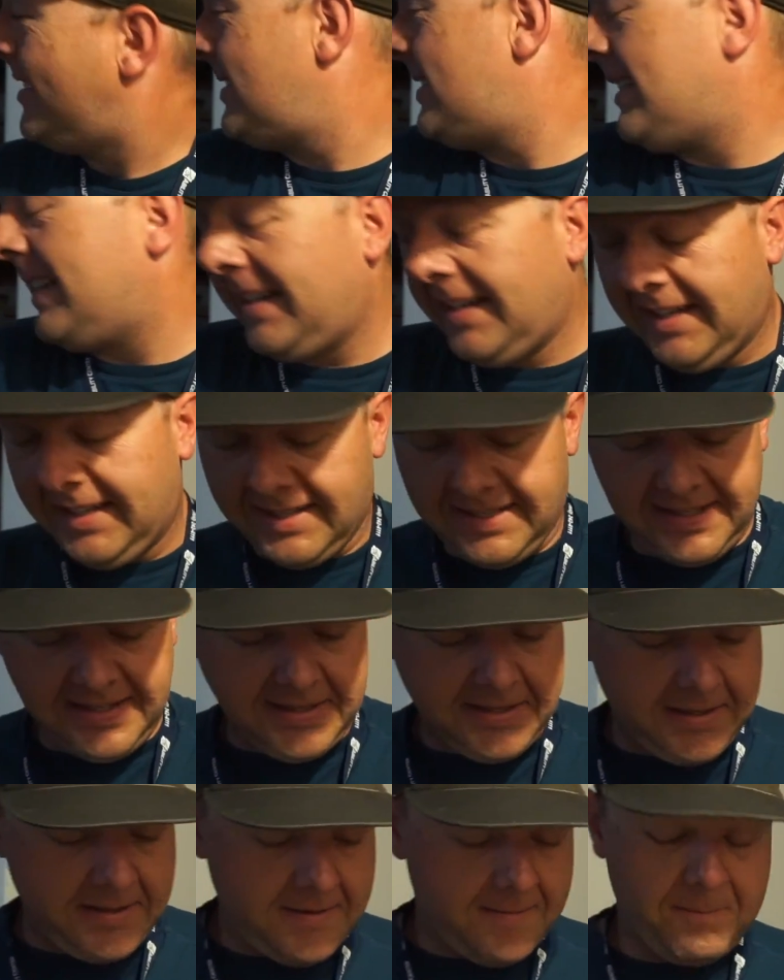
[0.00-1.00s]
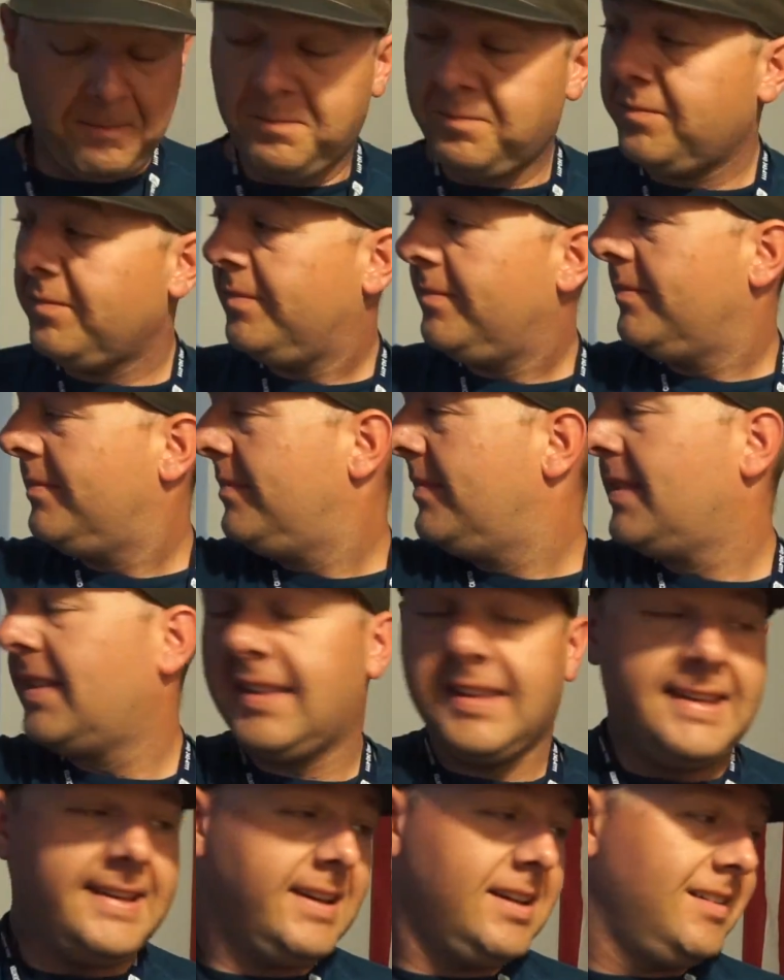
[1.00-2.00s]
I, uh,
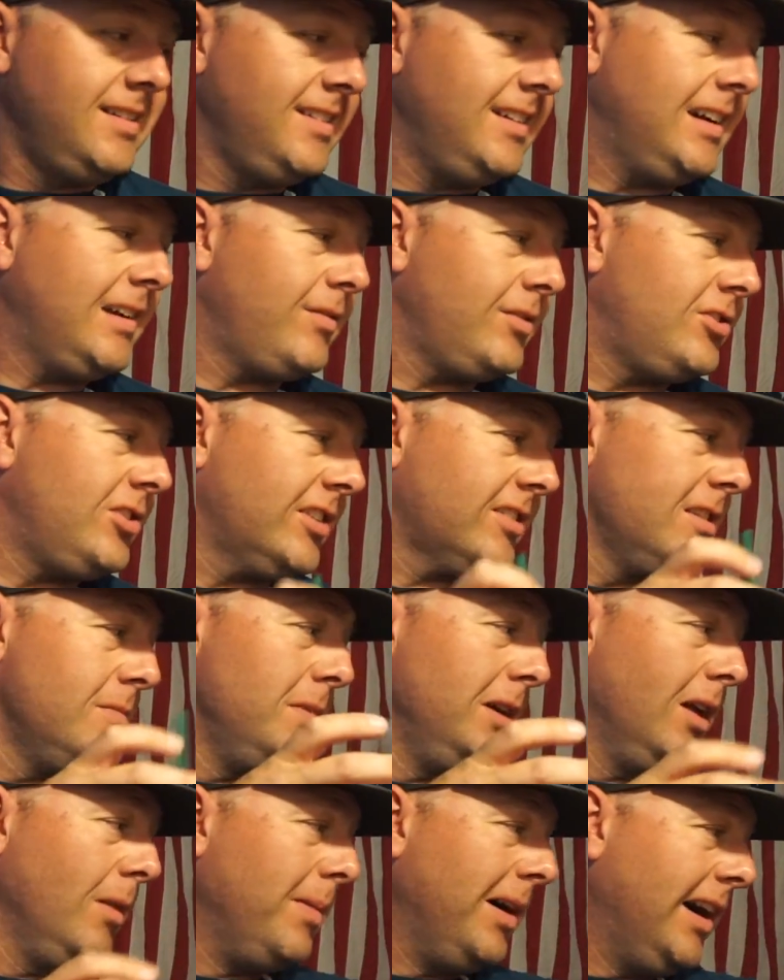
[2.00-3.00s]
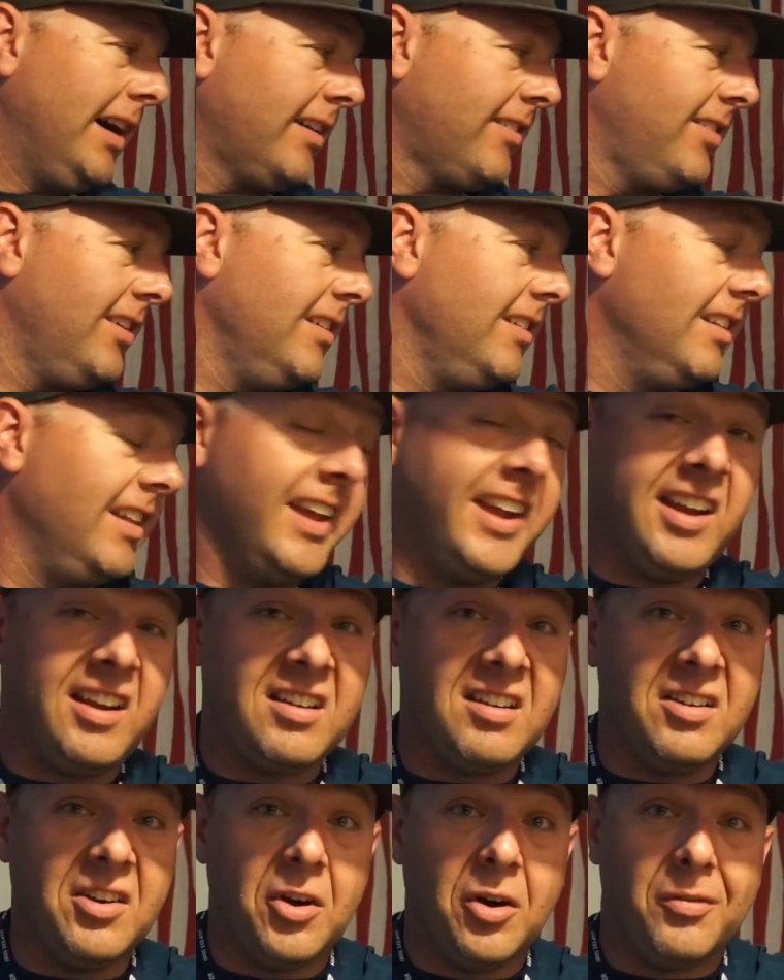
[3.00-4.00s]
haven't checked the mailbox in, like,
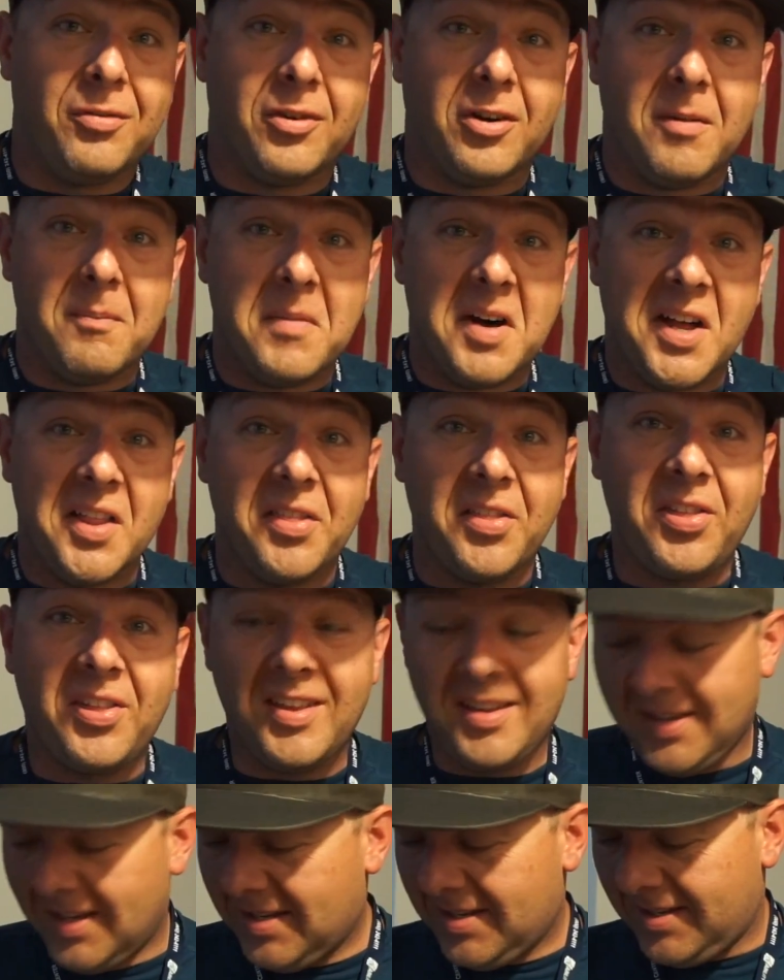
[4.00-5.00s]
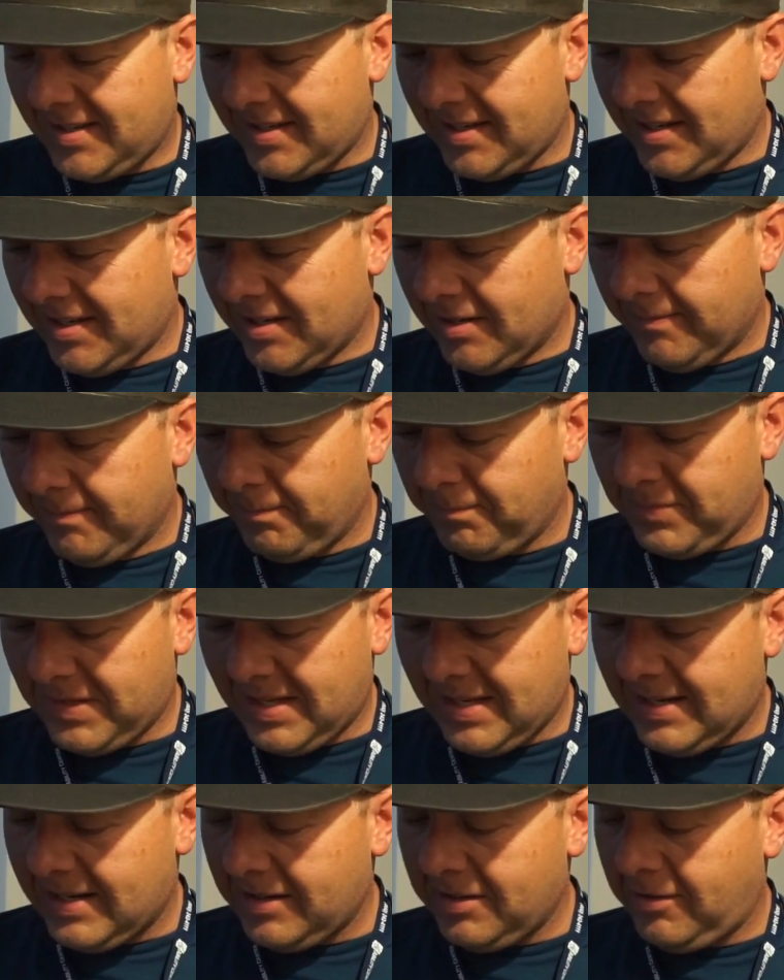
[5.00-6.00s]
over a month, um,
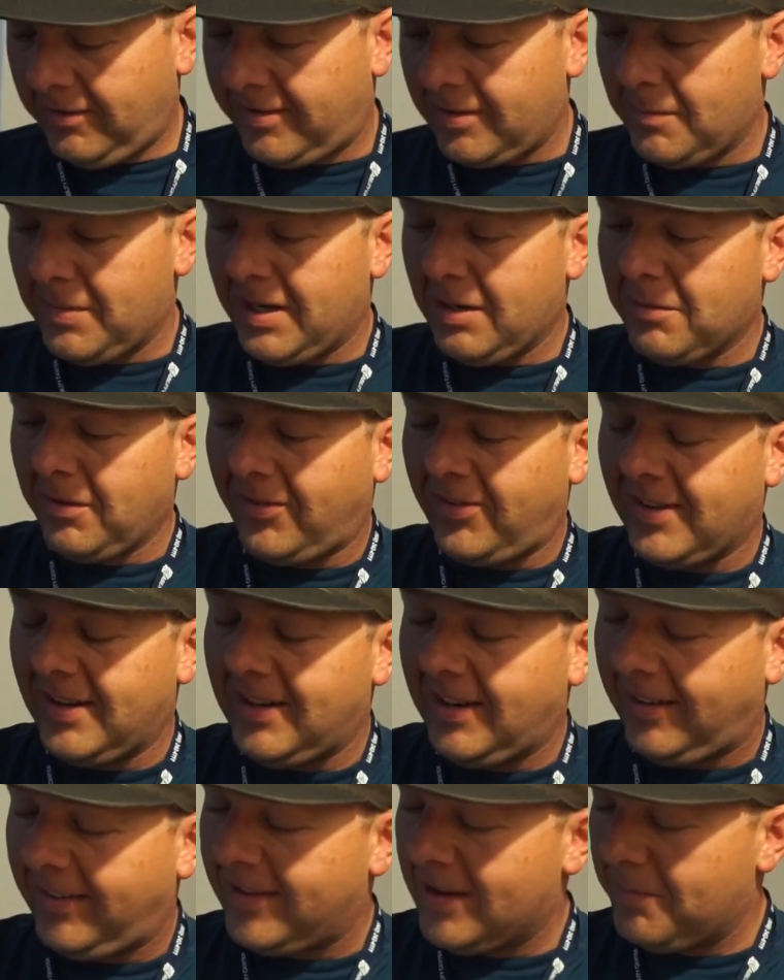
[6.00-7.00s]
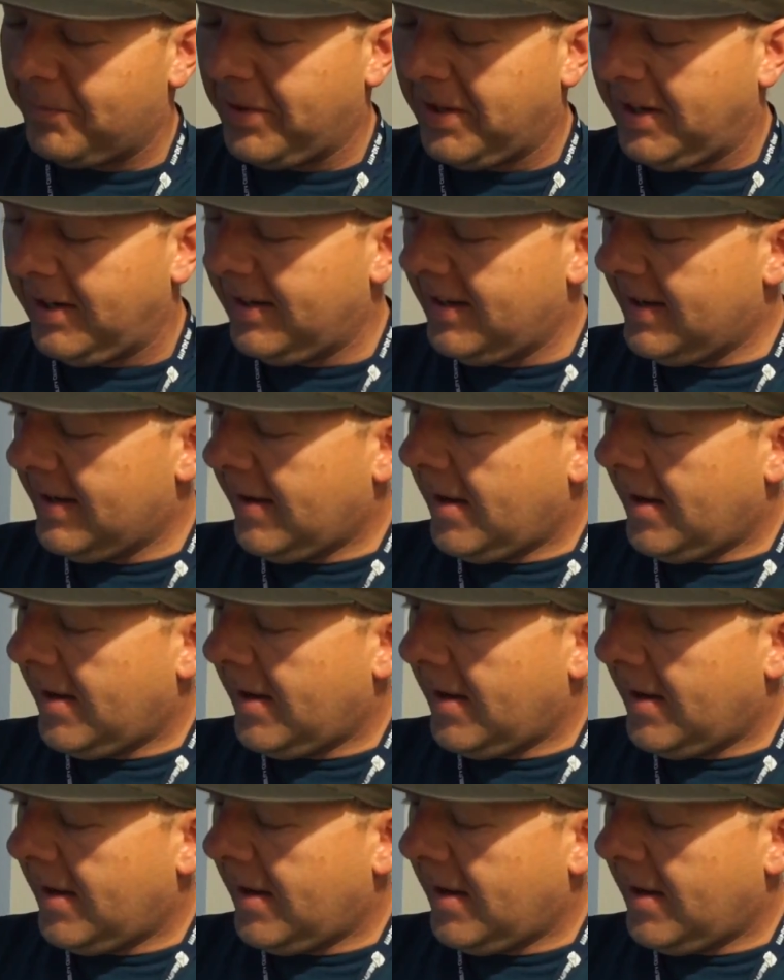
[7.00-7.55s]
and I knew somebody was sending something.